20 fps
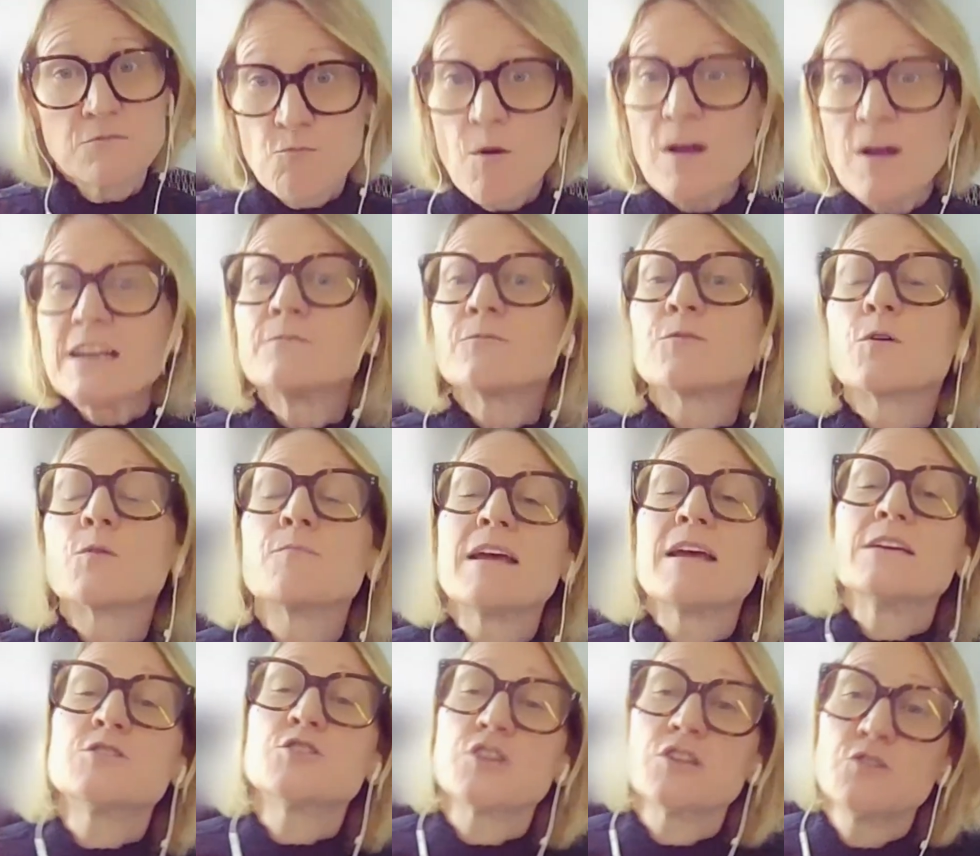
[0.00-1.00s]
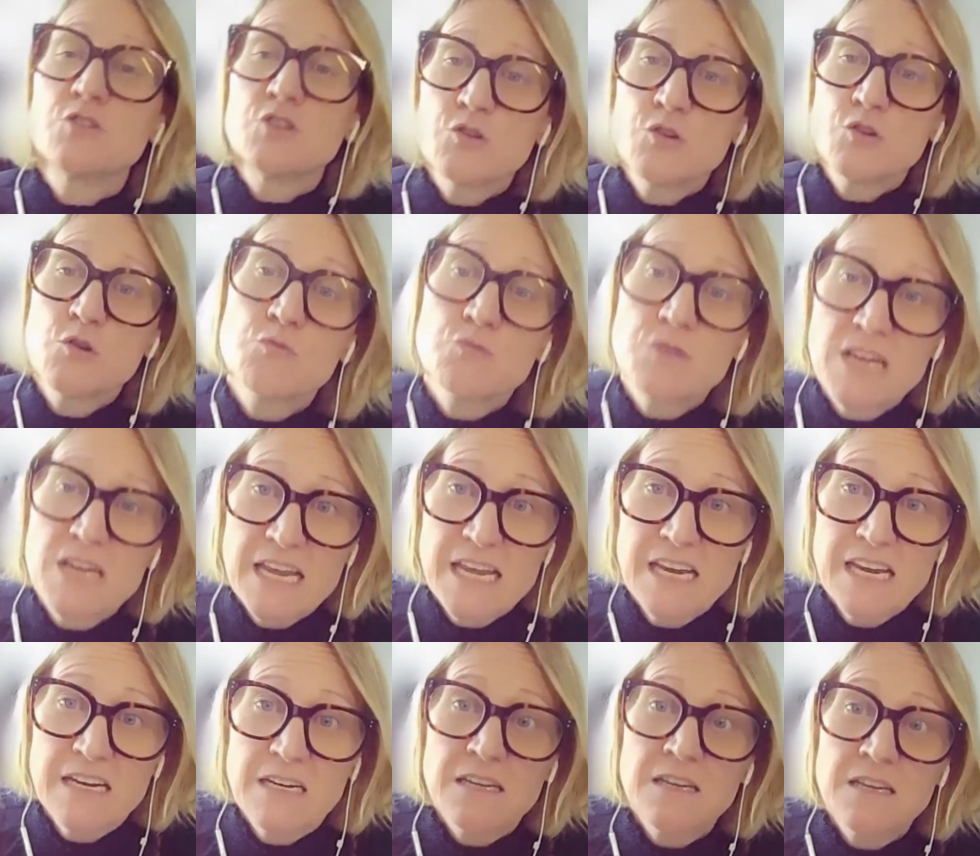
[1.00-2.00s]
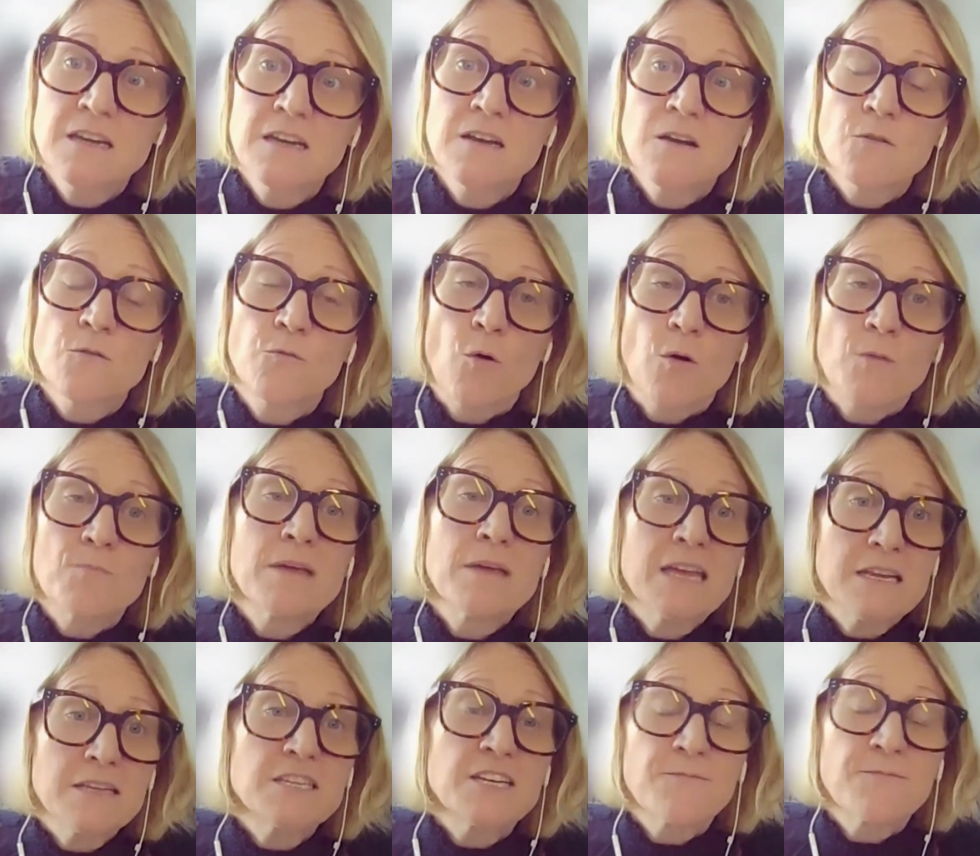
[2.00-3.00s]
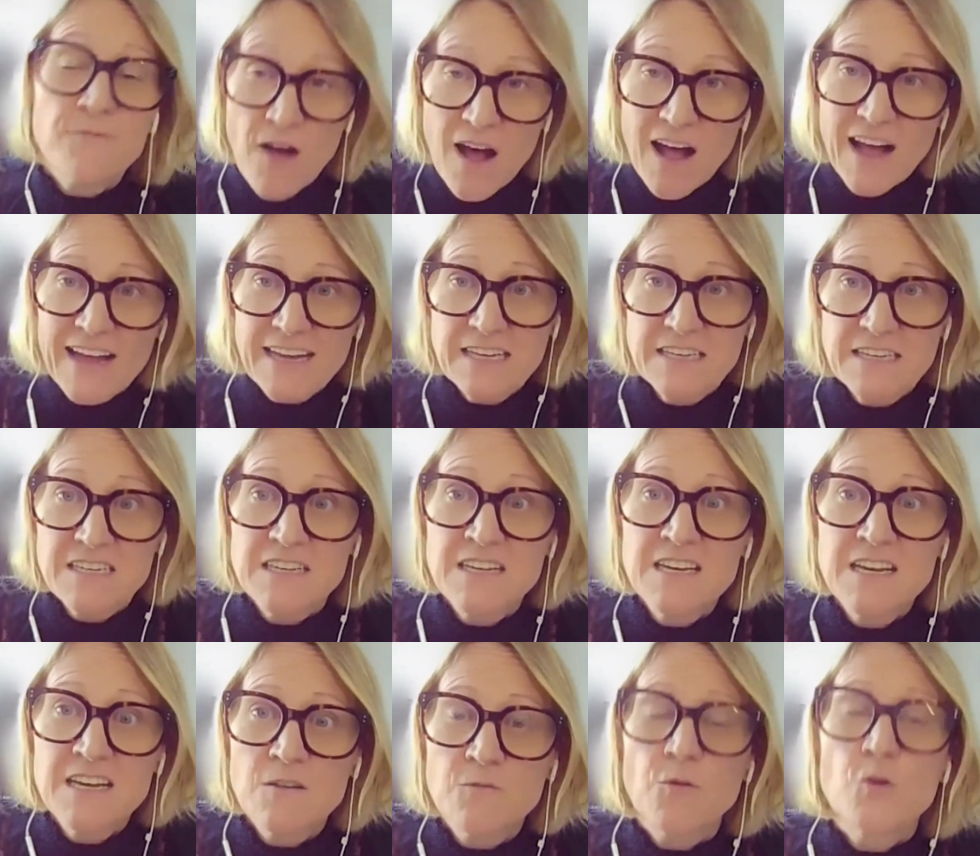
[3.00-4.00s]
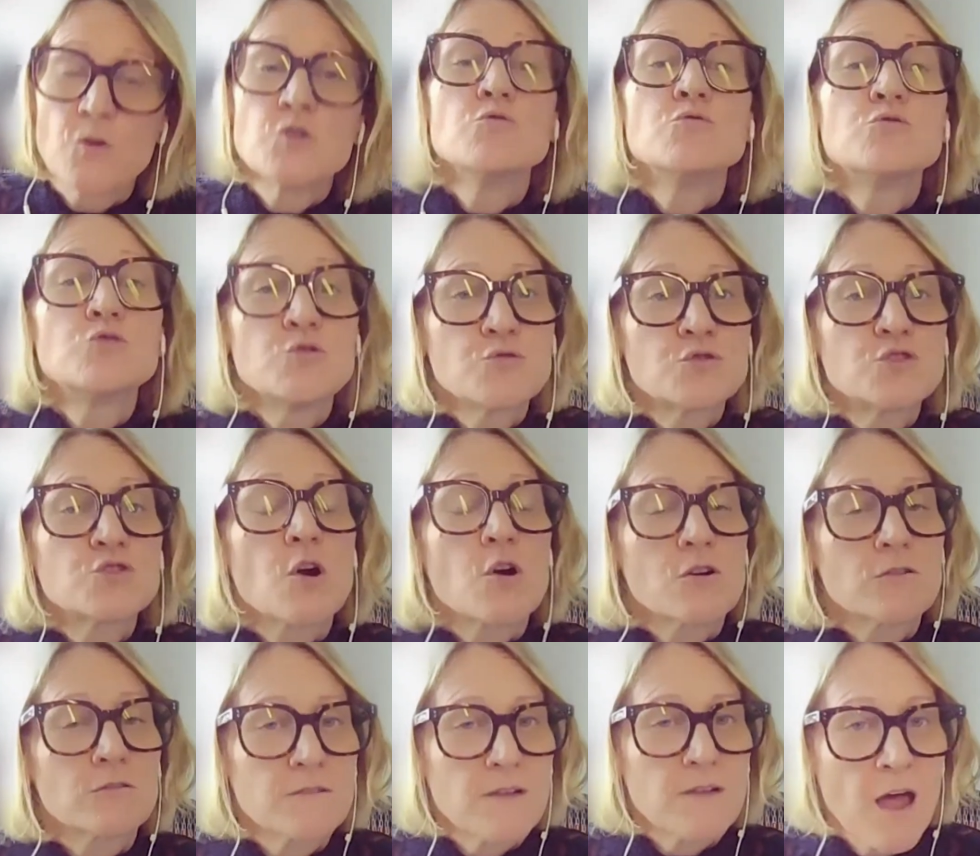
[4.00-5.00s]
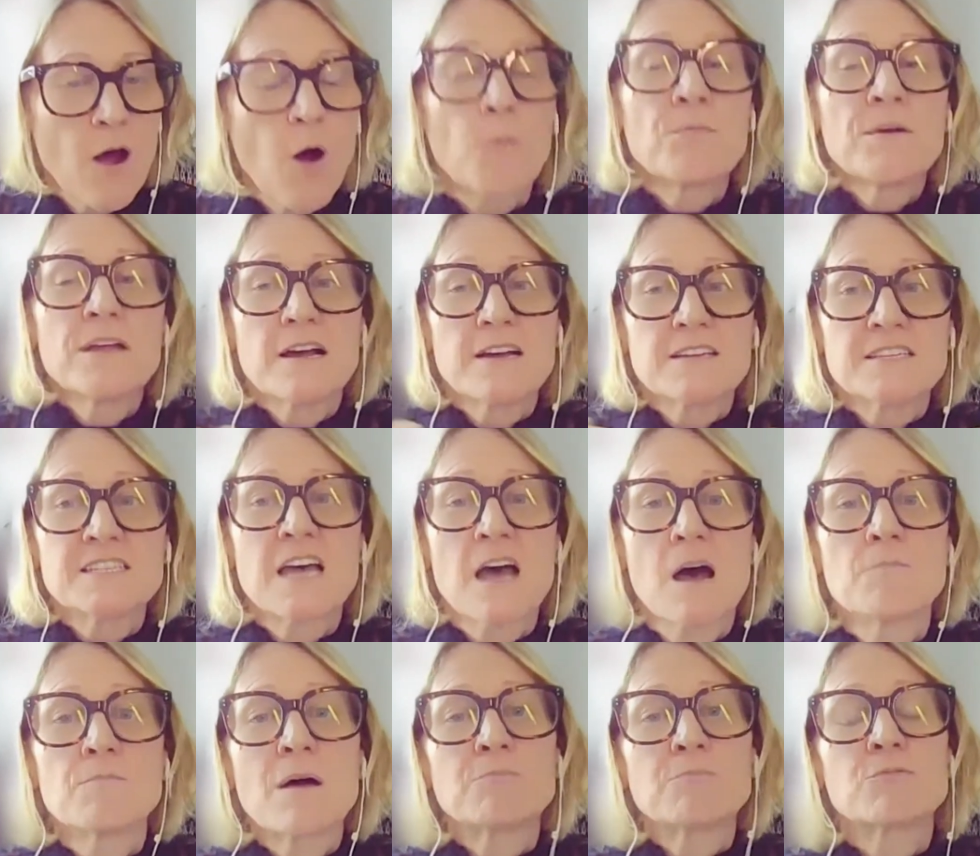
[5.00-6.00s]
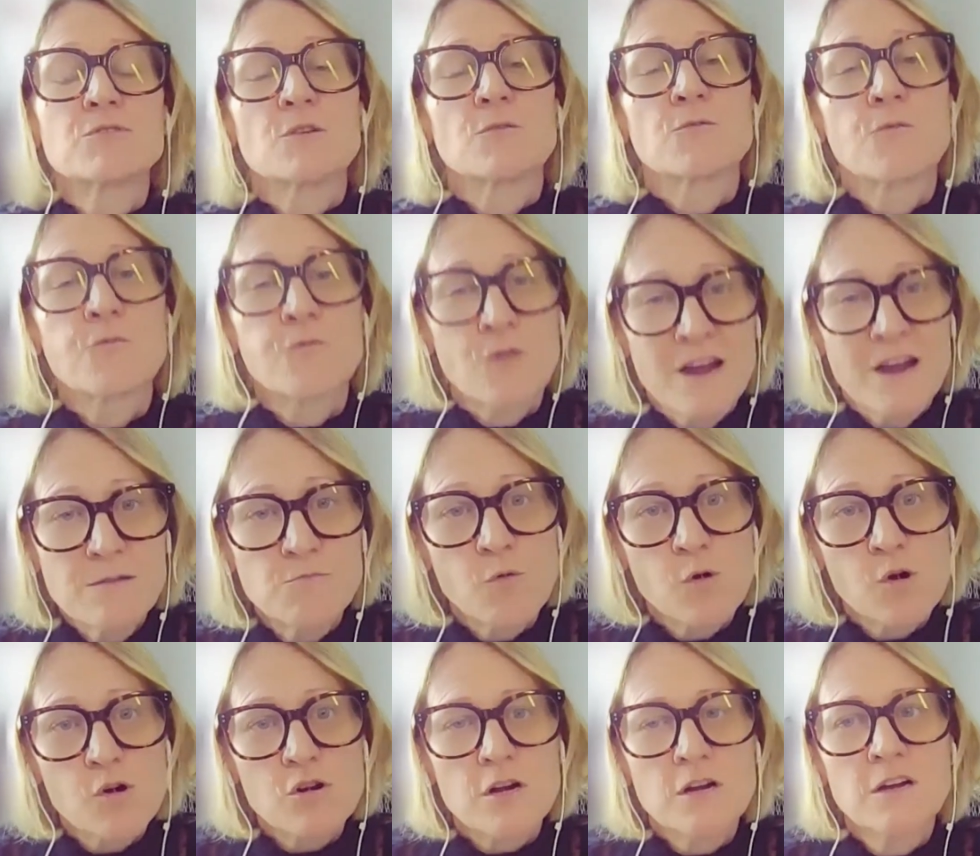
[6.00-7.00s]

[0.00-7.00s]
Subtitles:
What information do you need for me to find for you to start helping us come up with a framework